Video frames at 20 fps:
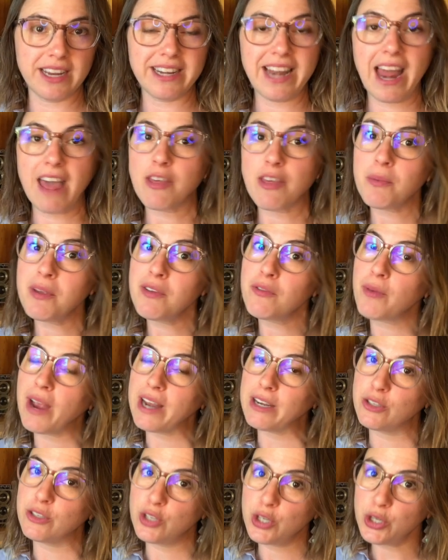Now that we've
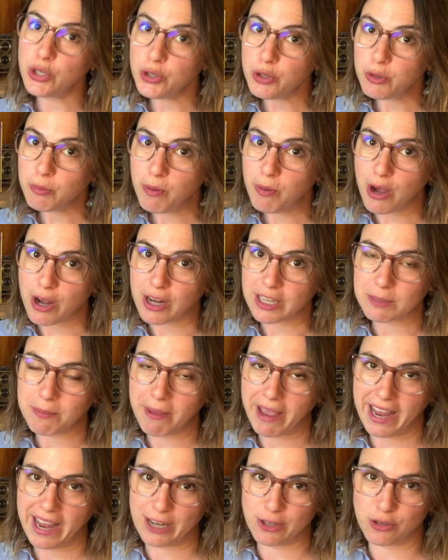read 2 books by
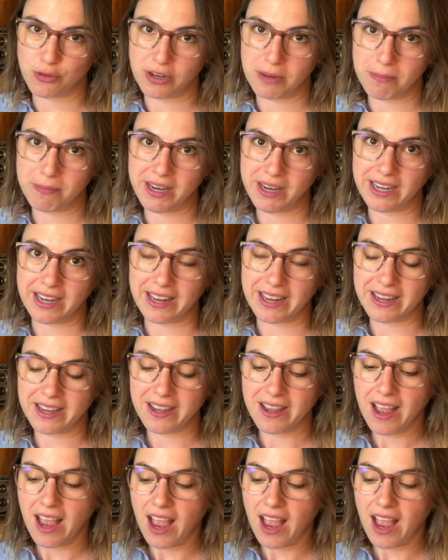Andrea Beaty,